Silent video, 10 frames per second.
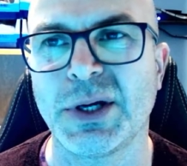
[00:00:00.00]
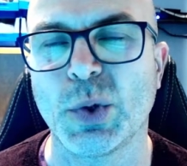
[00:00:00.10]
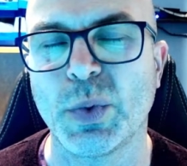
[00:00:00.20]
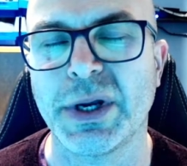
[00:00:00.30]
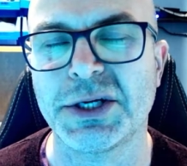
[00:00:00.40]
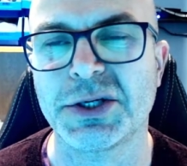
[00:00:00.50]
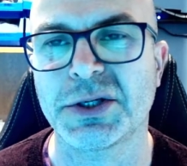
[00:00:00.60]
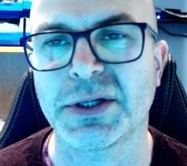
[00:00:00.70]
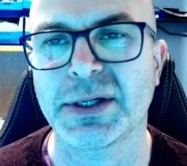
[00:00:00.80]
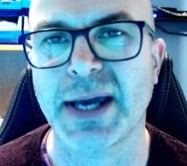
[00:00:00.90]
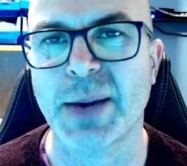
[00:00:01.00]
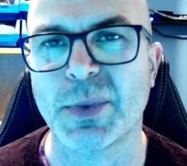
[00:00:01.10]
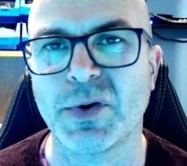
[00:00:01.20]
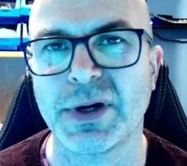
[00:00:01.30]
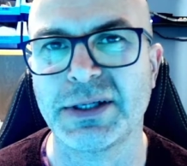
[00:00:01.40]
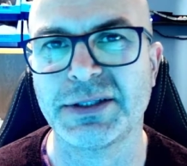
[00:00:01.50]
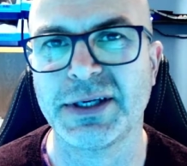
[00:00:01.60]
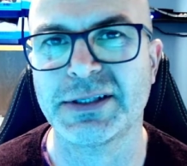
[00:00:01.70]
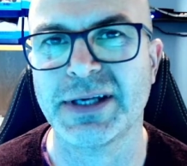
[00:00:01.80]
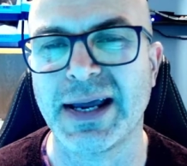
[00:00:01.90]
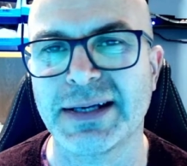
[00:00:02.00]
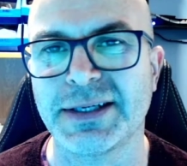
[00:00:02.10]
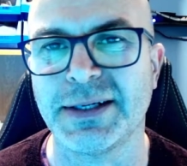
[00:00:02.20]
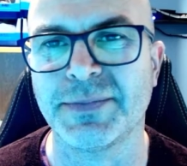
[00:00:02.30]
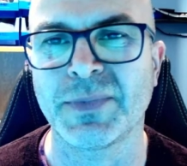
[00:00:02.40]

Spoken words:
which camera it is that you're selecting.